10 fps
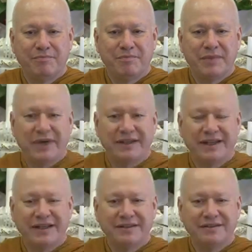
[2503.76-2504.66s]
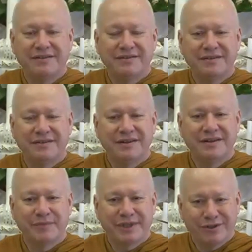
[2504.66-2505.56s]
But then,
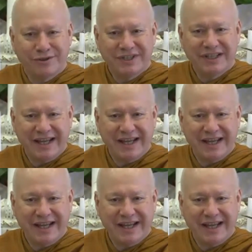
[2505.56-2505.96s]
because he